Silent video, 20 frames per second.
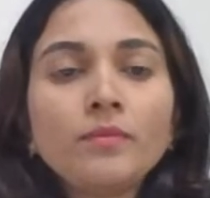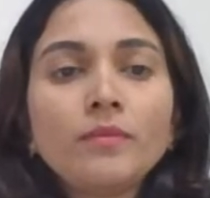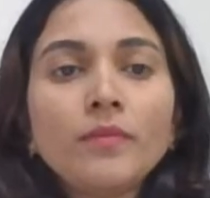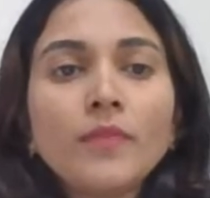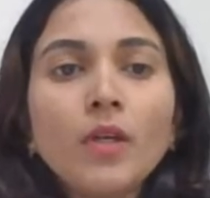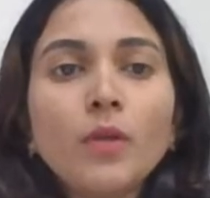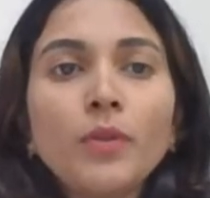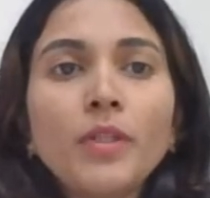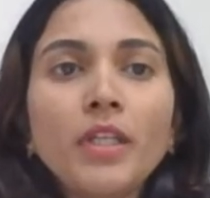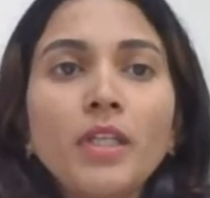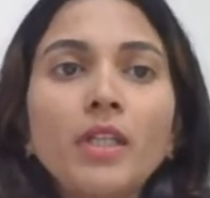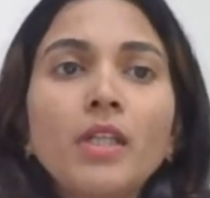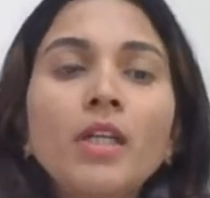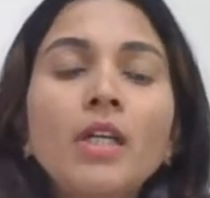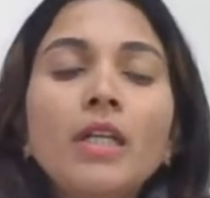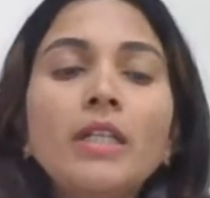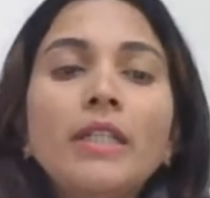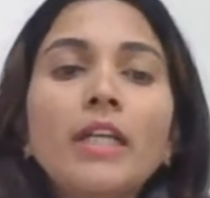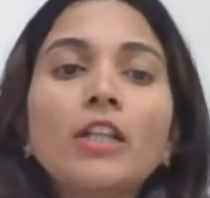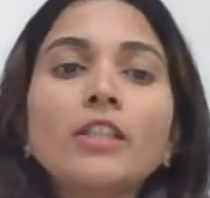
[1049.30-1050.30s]
Okay.
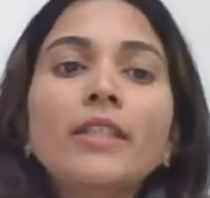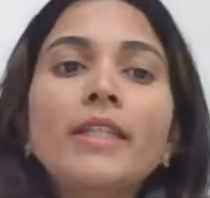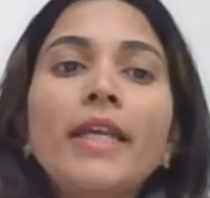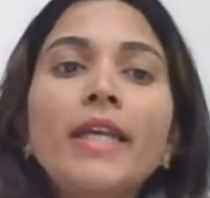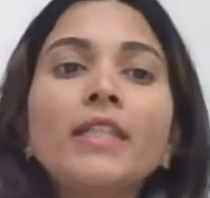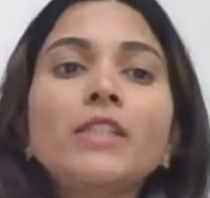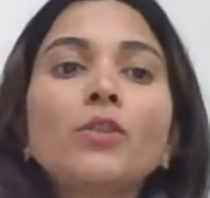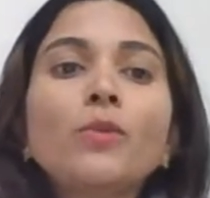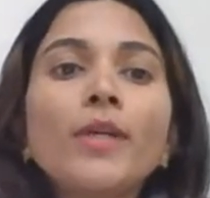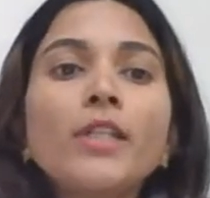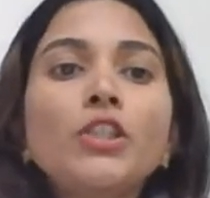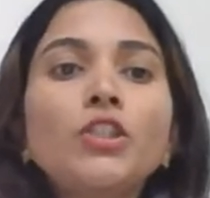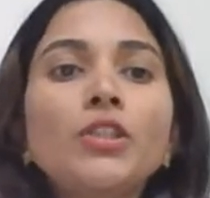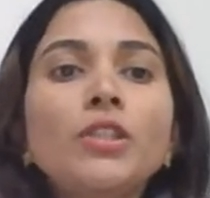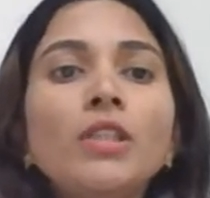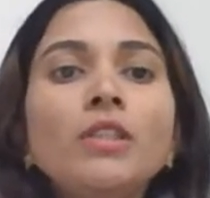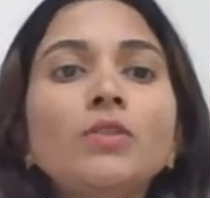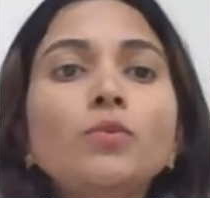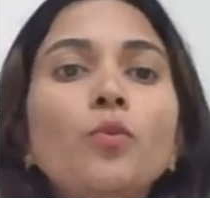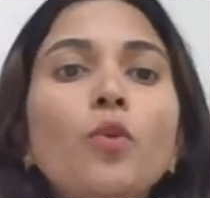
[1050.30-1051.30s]
Now the next question
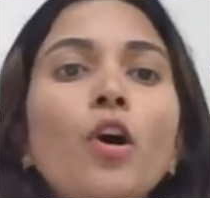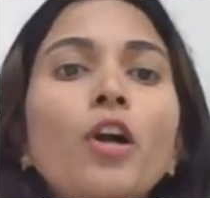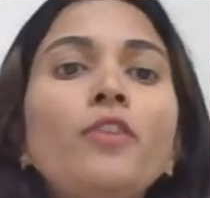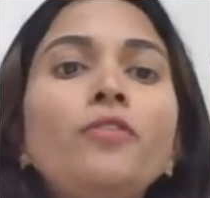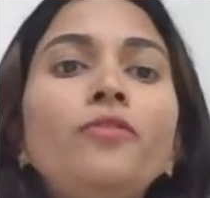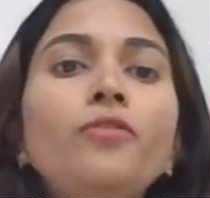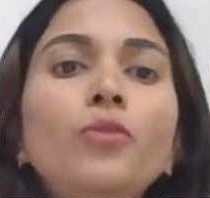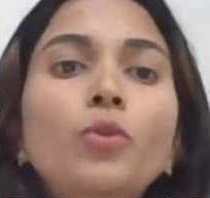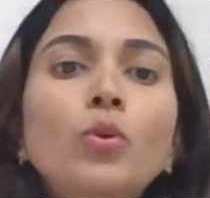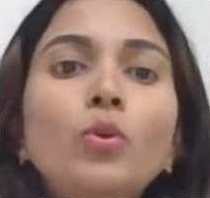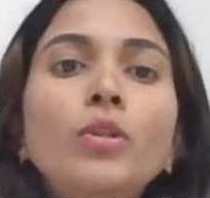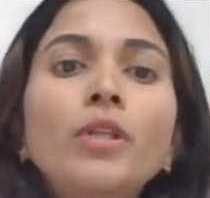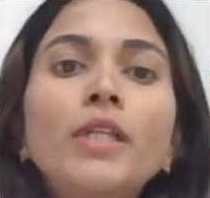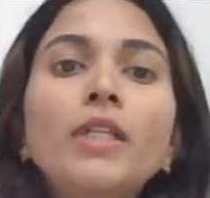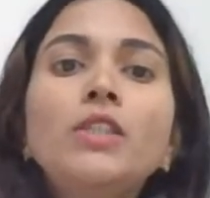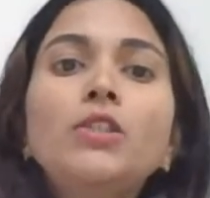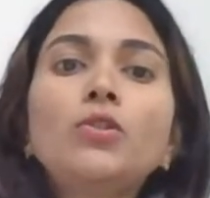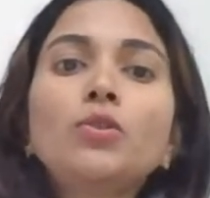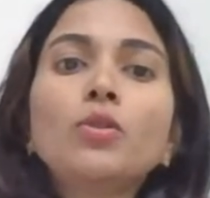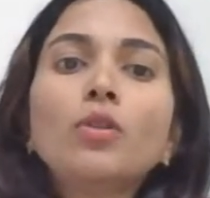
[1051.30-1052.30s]
is, what food
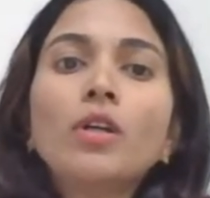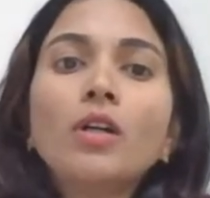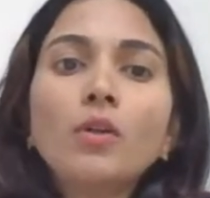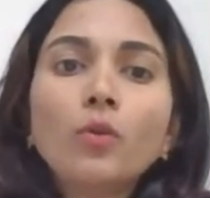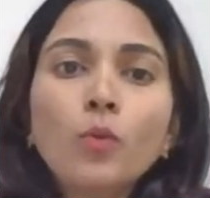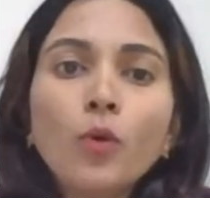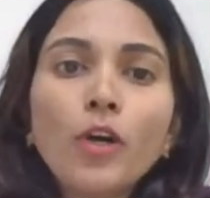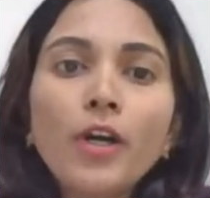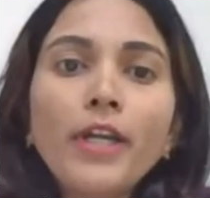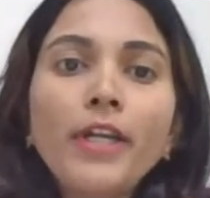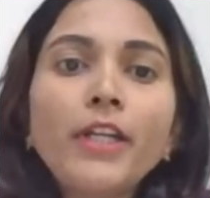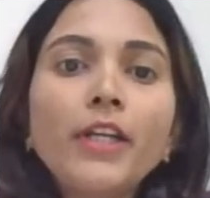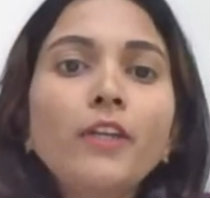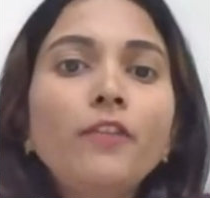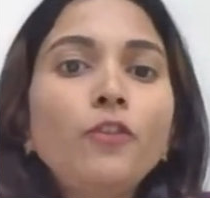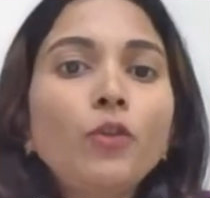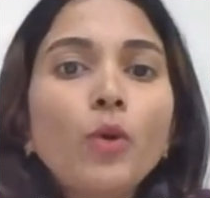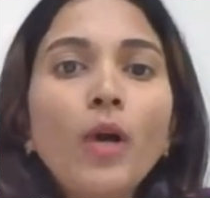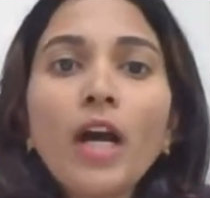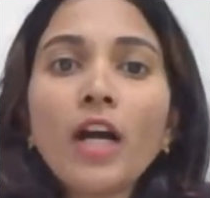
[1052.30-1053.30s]
is to avoid if
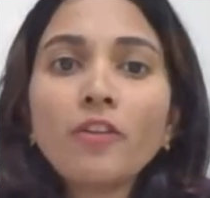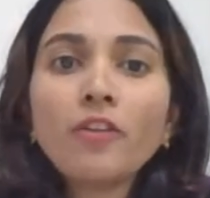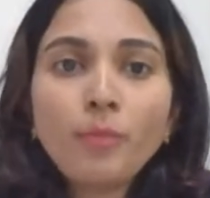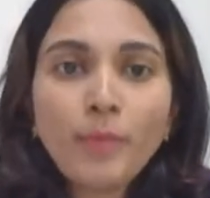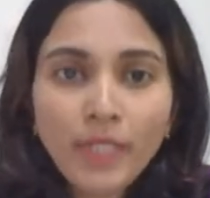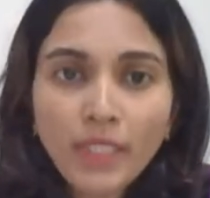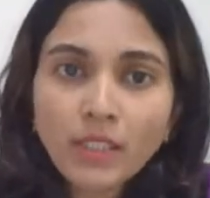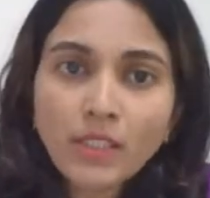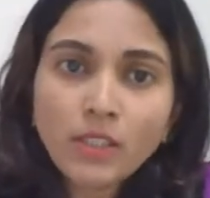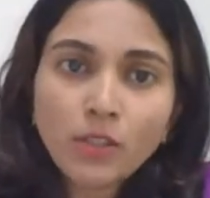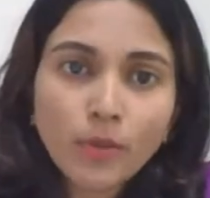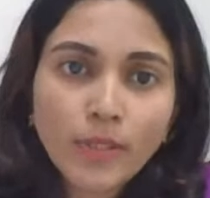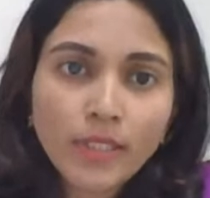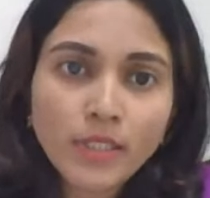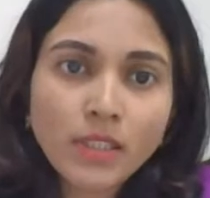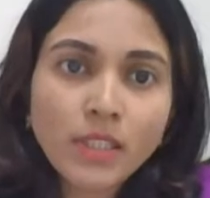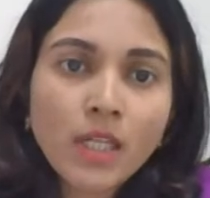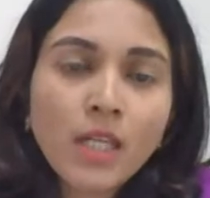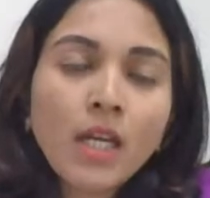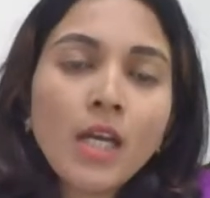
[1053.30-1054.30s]
you have
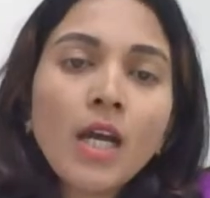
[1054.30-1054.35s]
PCOS?